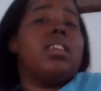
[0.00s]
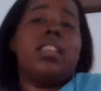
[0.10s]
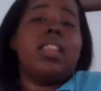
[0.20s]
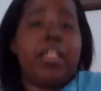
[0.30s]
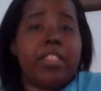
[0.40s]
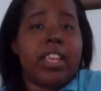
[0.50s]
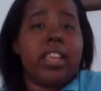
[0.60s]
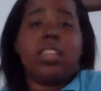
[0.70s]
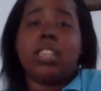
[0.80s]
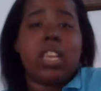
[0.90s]

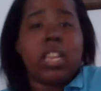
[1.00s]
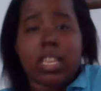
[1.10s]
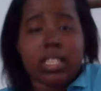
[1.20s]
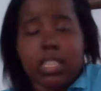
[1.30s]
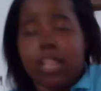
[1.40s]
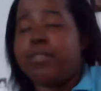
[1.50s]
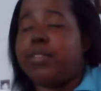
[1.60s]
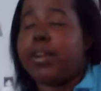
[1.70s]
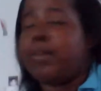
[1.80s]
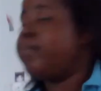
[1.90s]
nothing, none of that stuff,
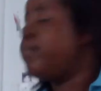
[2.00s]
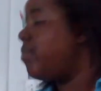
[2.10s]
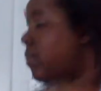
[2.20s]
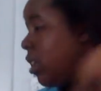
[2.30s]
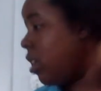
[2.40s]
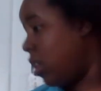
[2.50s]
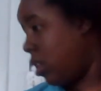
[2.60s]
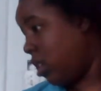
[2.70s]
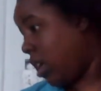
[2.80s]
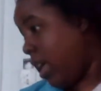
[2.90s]
right?
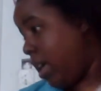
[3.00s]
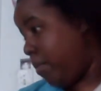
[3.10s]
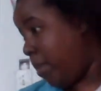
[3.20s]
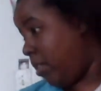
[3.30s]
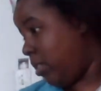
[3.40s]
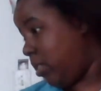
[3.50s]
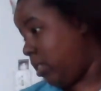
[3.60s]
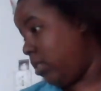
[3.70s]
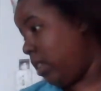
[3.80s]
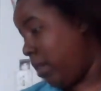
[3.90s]
And Paris
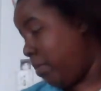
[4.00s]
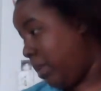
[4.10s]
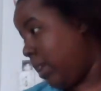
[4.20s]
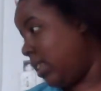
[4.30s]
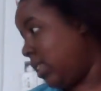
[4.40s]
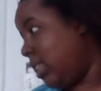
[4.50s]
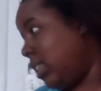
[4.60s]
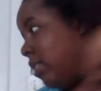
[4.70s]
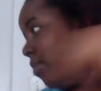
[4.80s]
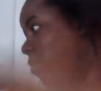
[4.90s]
was just like,
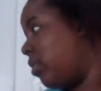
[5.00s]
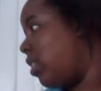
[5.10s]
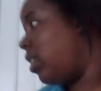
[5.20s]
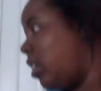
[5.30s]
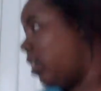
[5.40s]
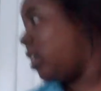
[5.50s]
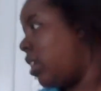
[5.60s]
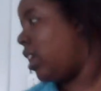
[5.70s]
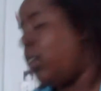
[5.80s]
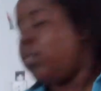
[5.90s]
basically,
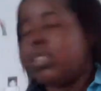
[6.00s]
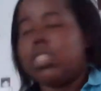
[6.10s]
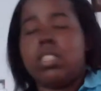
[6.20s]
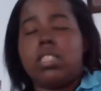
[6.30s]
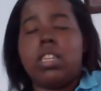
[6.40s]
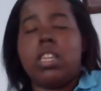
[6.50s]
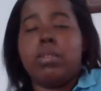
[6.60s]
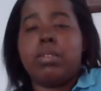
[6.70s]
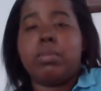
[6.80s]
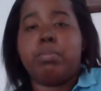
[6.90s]
he was
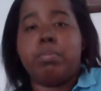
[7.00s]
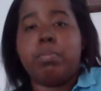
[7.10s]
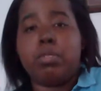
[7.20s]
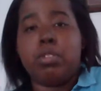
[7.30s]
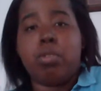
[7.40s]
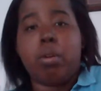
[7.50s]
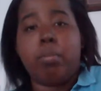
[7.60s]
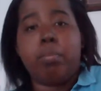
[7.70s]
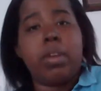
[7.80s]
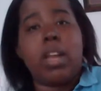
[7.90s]

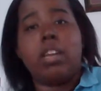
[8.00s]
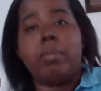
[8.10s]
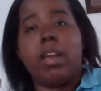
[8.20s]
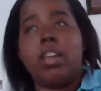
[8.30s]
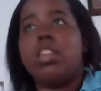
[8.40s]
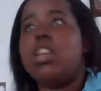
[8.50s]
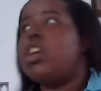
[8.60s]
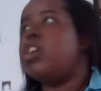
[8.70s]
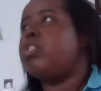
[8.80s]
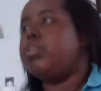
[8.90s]
too preoccupied.
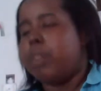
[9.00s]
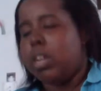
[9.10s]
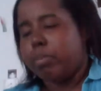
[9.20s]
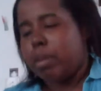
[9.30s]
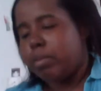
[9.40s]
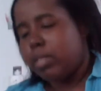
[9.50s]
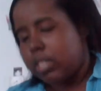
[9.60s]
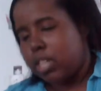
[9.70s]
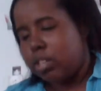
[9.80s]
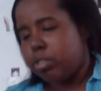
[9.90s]
He was preoccupied with
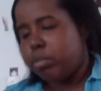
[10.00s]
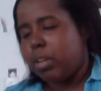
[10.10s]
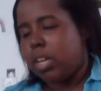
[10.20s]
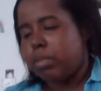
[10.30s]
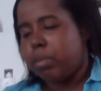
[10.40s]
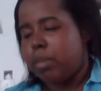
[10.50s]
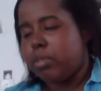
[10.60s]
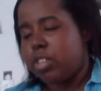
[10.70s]
Sam. He was preoccupied with